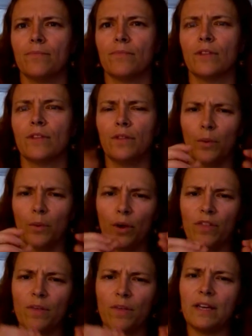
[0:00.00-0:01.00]
that will go
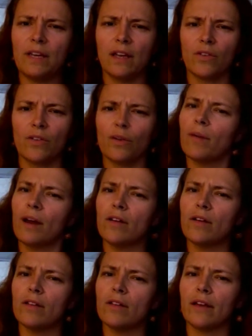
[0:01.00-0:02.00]
at the beginning of the
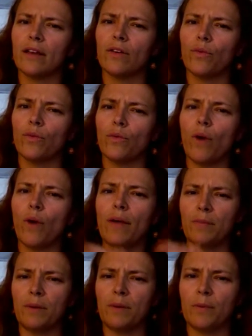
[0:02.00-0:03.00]
rebuttal, like why
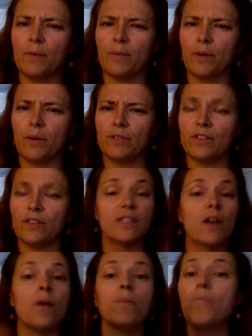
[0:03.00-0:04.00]
would people be opposed to
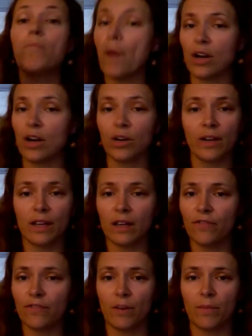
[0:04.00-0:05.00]
this, borrowing
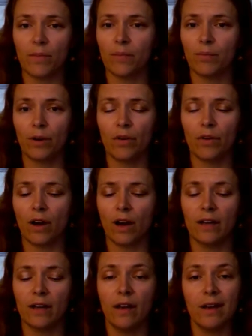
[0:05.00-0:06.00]
from the
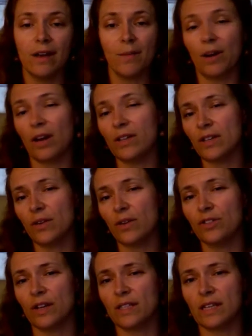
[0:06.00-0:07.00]
pro-con, but also
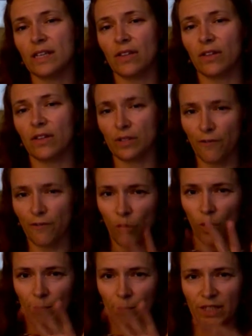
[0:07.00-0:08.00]
addressing those
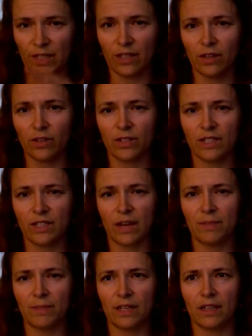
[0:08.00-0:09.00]
4 particular
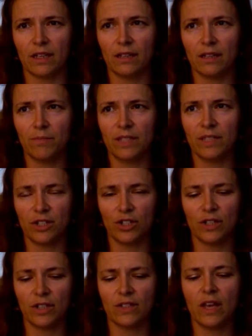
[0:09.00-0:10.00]
skeptic
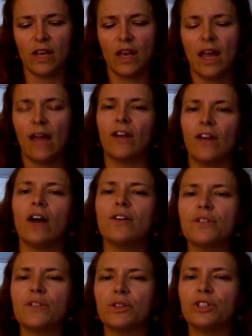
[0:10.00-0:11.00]
positions. And then I
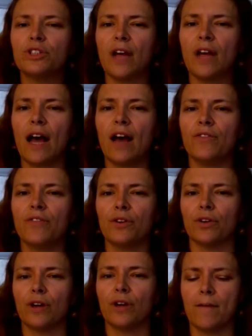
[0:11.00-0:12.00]
also want you to have
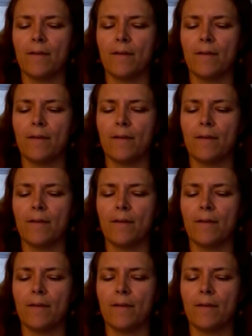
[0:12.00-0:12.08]
your